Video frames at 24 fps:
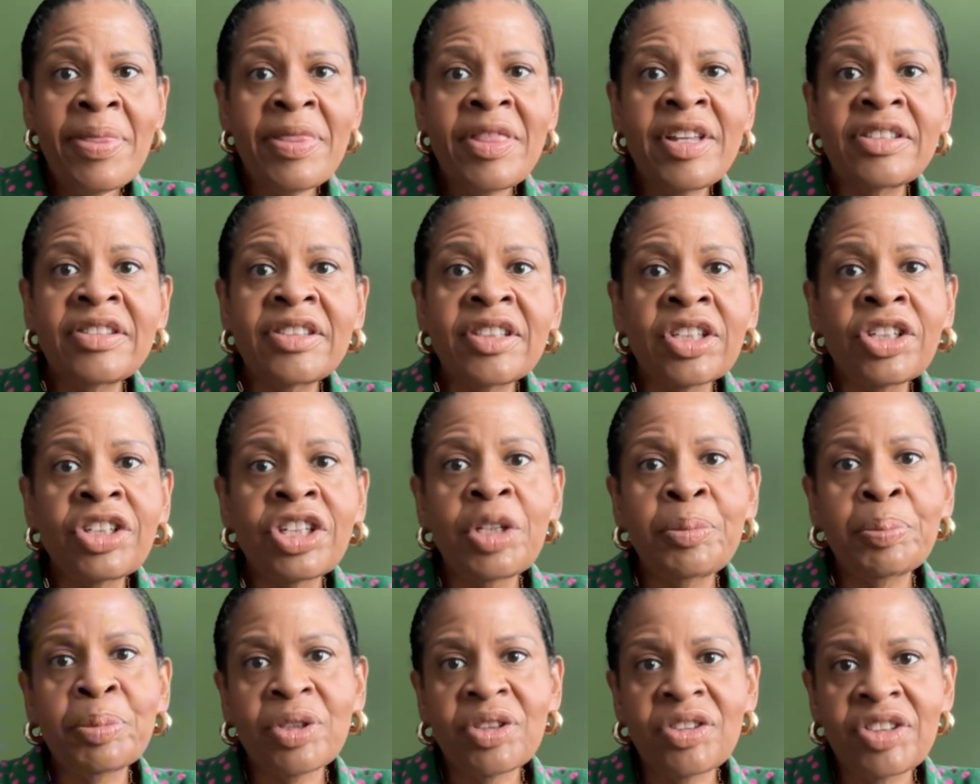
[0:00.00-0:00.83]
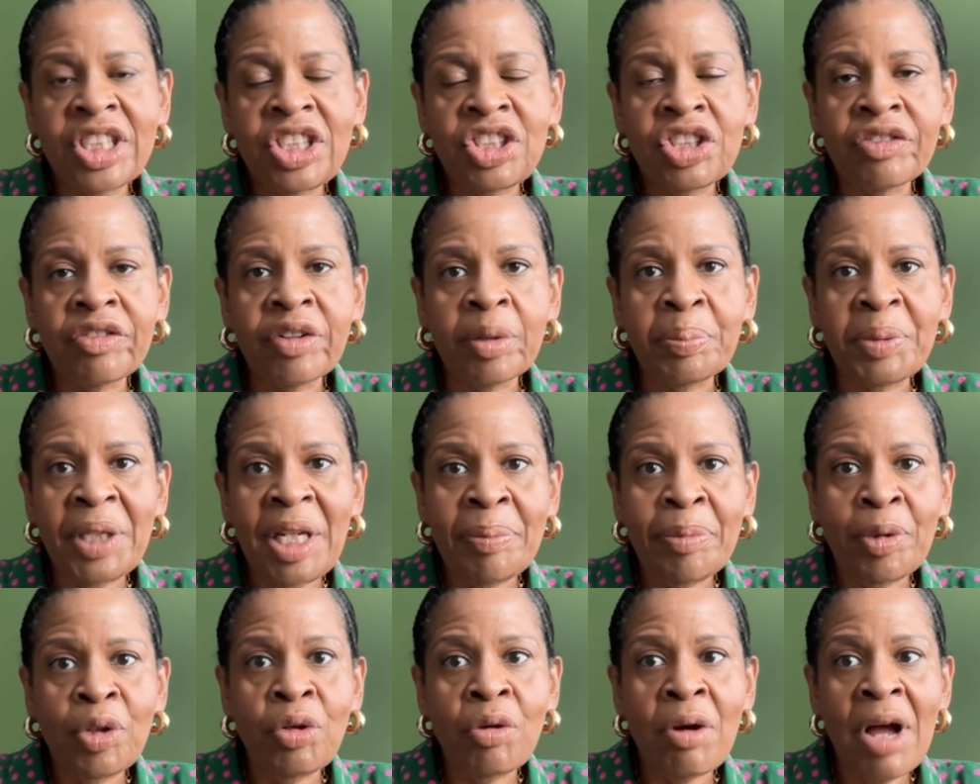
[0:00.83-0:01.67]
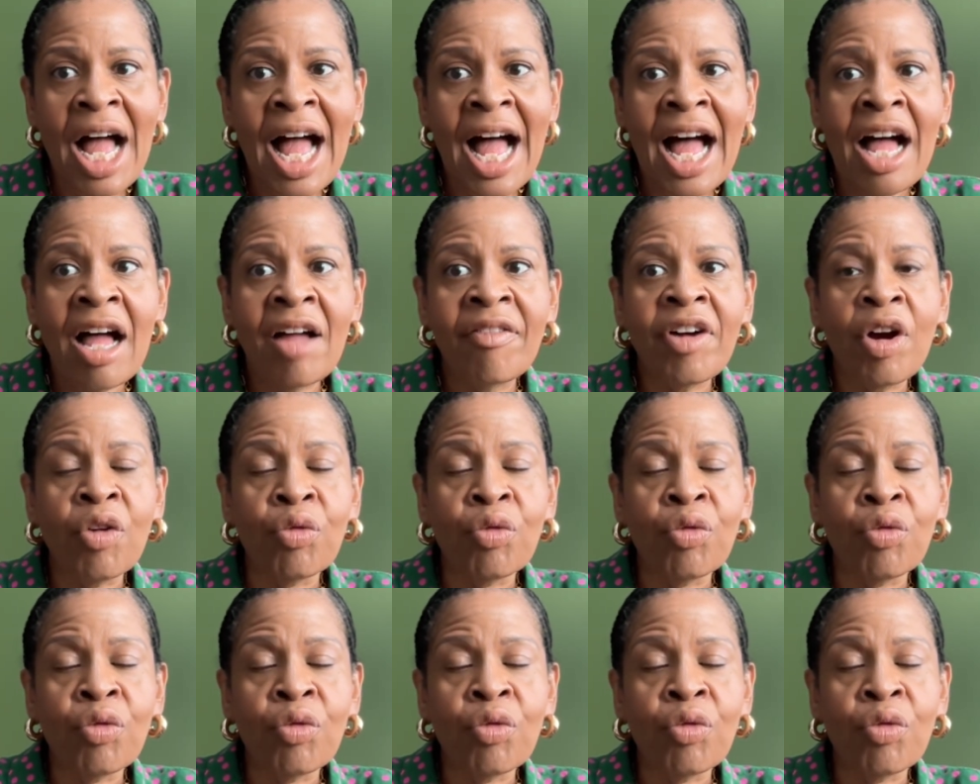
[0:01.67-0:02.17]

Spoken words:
This is a good procedure for people who have